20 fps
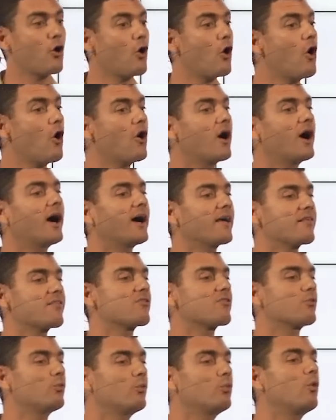
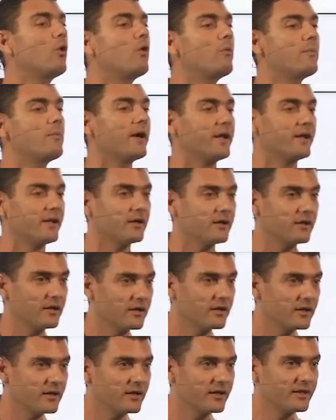congresswoman,
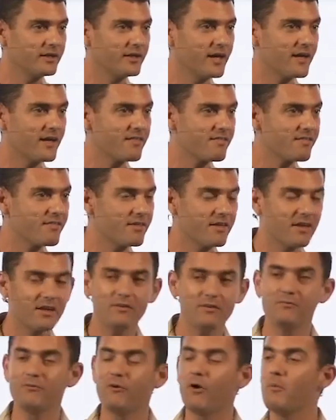yes,
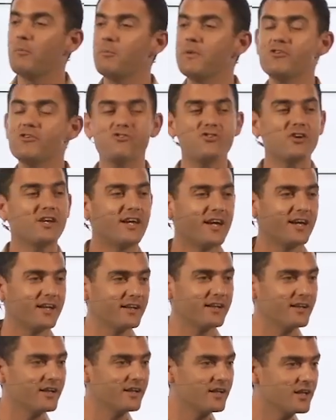from
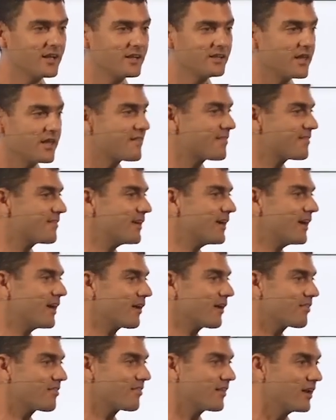Michigan that see
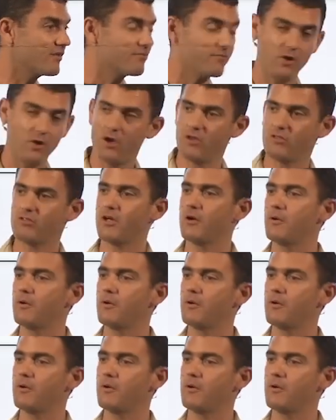herself as